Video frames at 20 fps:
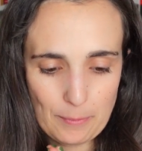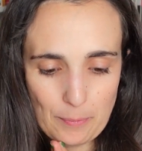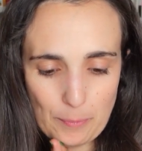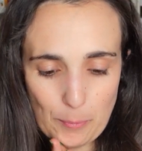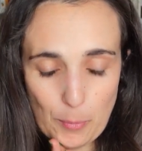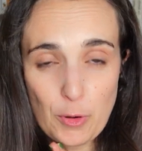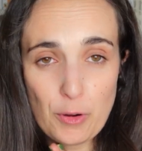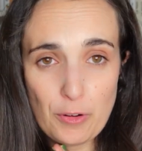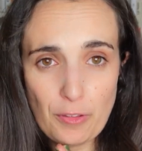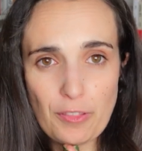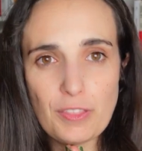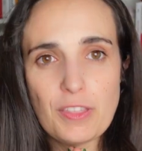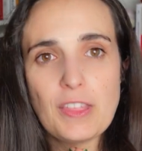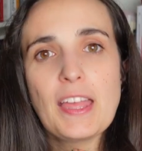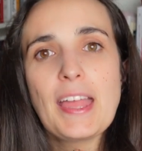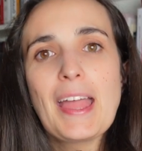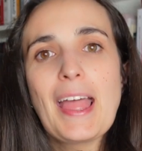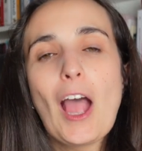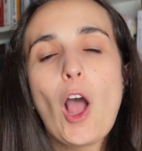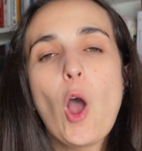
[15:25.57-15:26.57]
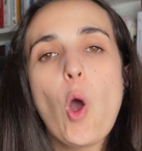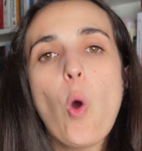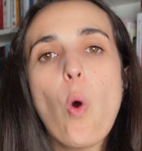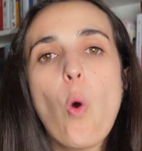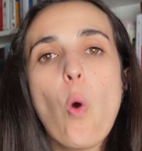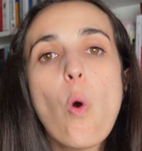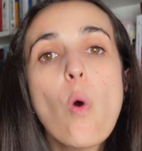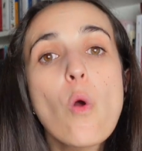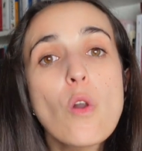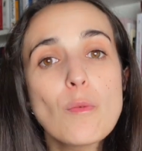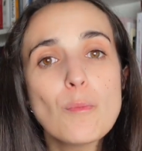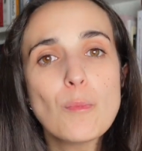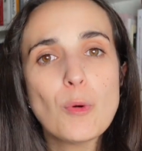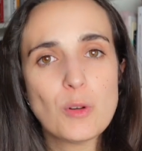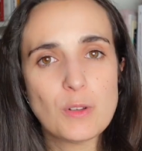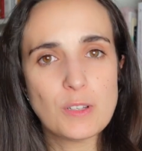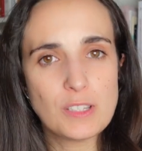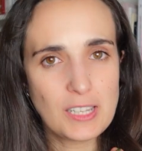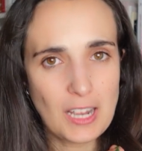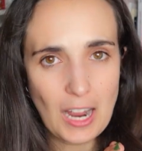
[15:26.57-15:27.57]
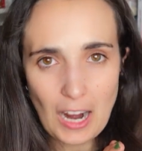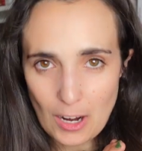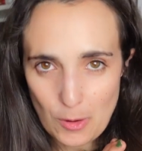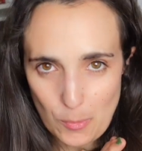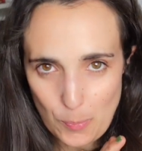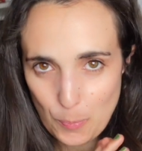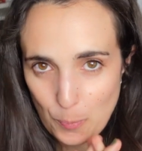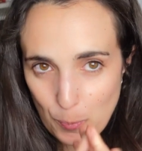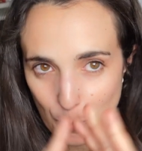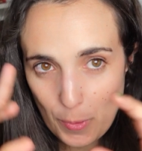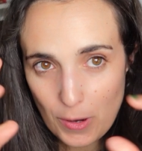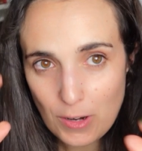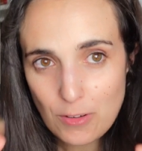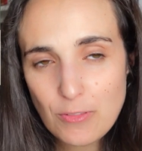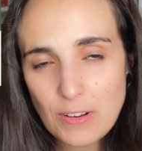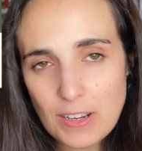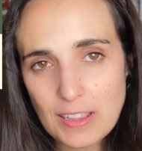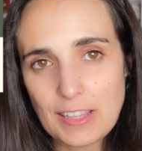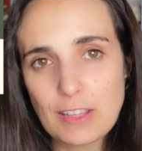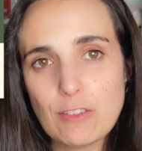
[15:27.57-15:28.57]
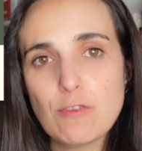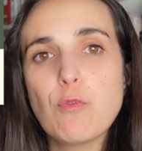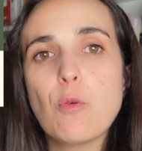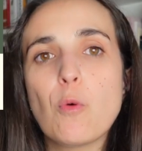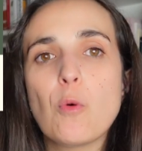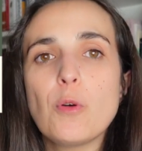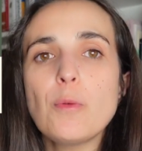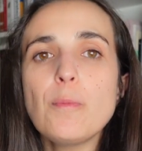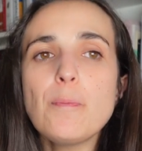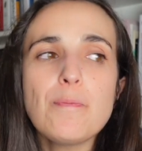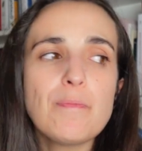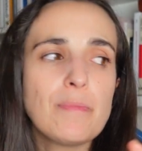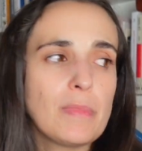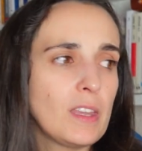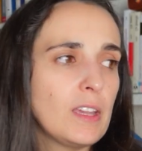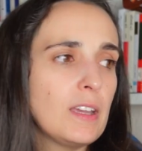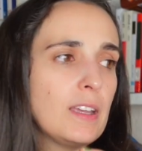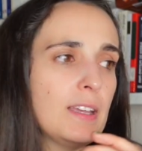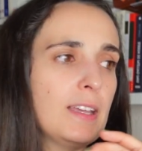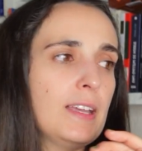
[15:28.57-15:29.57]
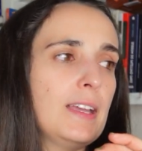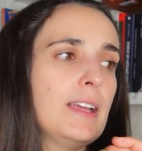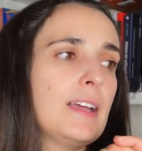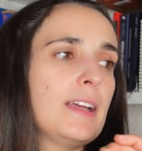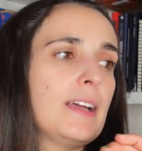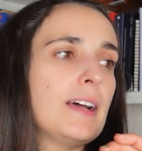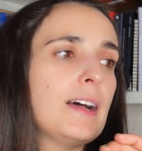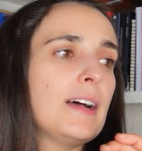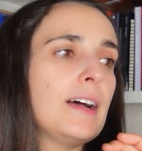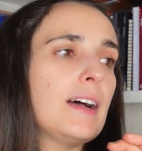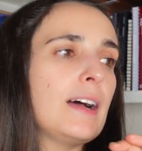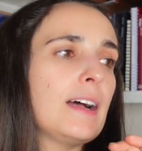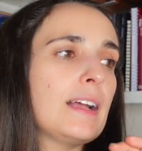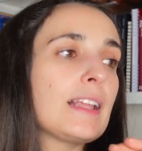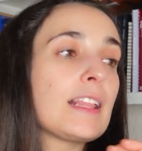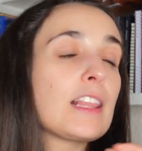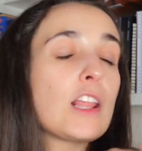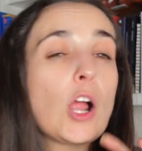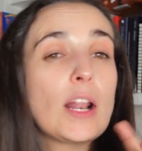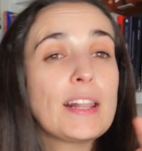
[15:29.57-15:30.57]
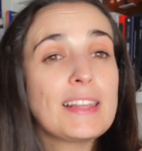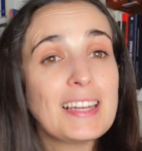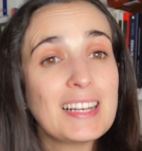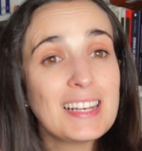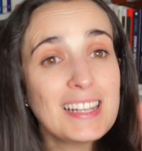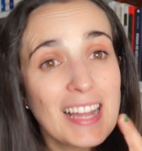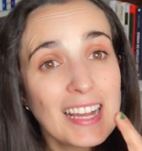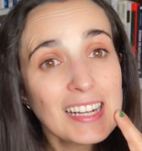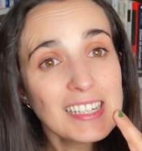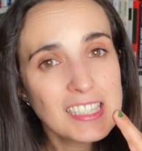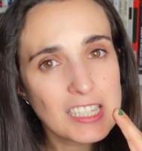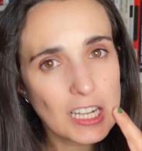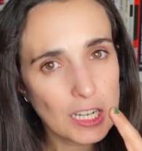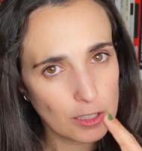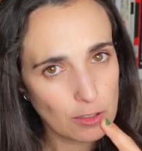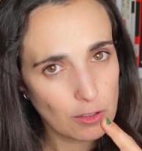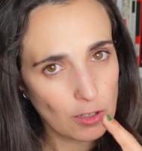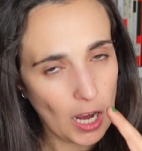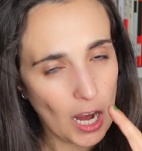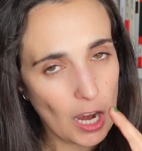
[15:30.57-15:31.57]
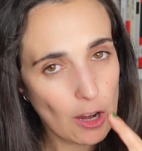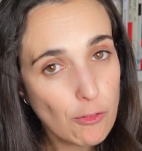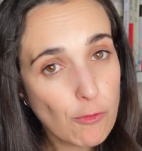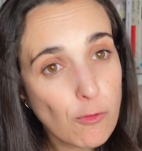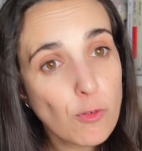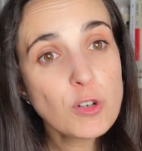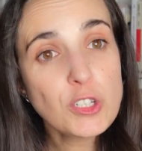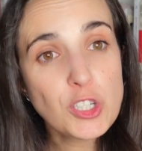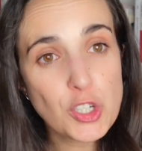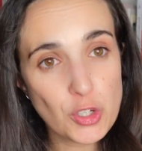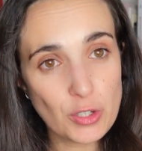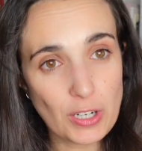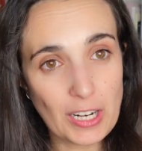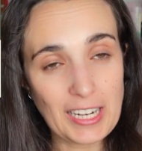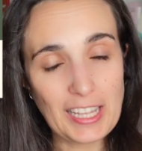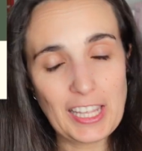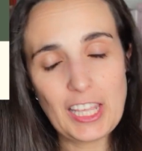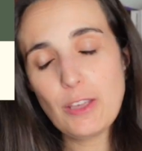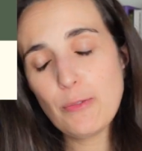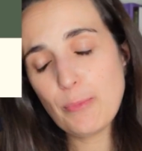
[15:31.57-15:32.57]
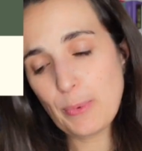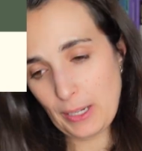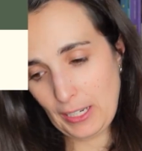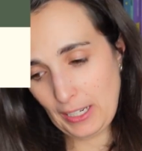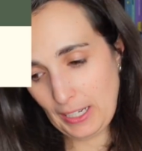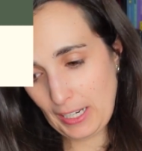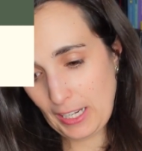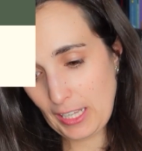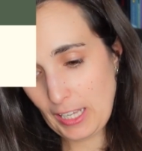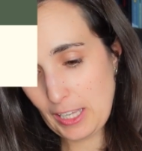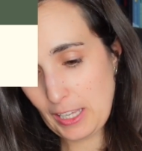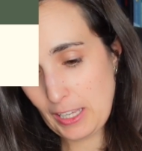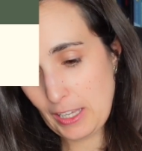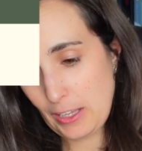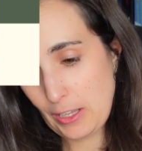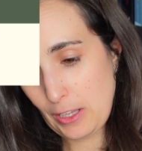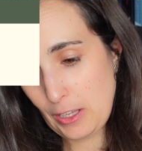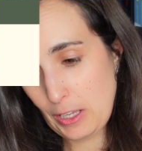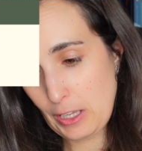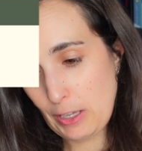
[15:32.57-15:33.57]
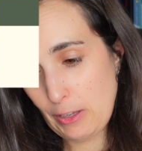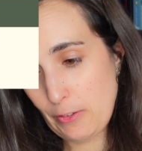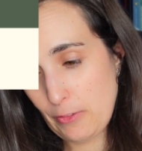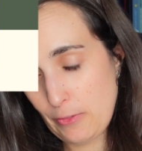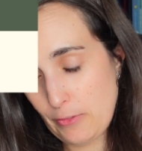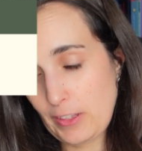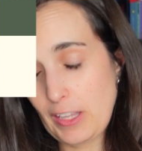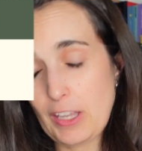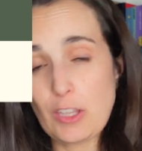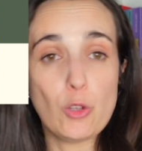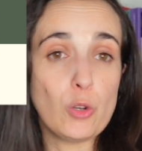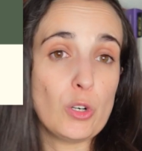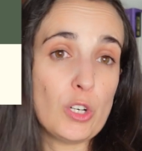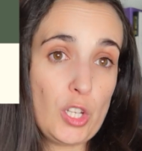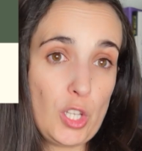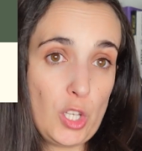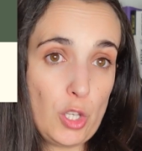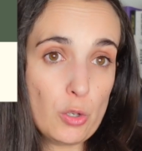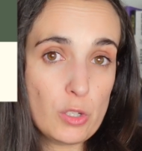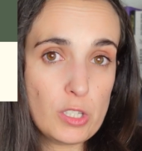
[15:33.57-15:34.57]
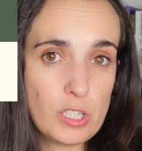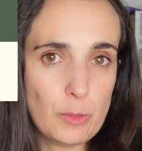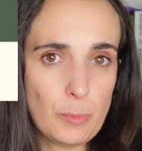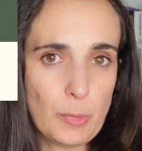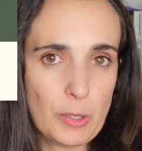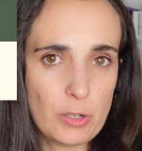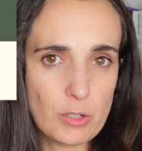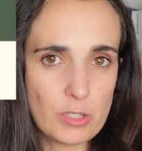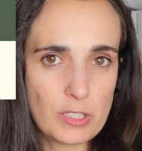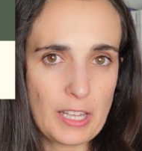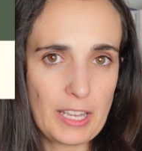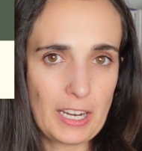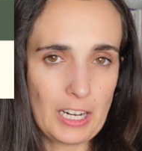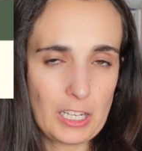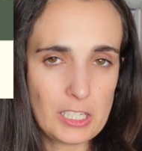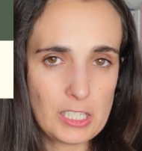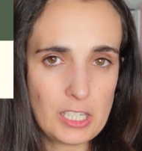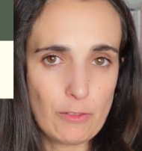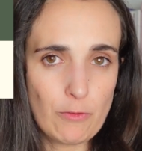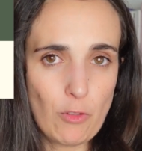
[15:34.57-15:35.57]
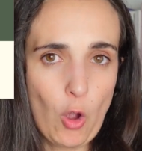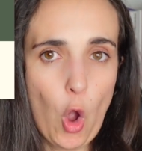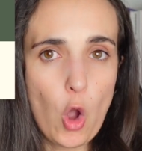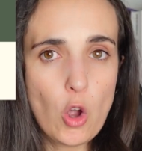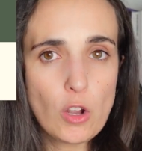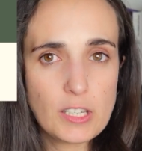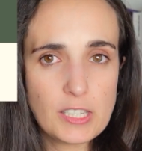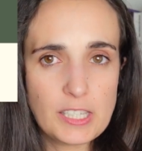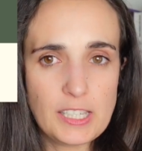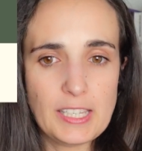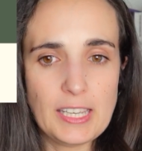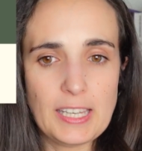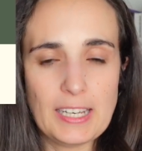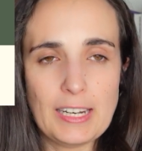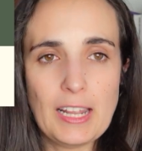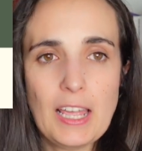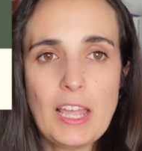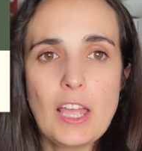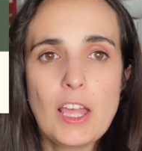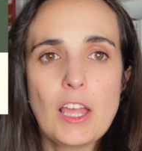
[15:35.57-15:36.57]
birth, all bones are perfectly formed. The lungs are functional even if they don't use it because they receive oxygen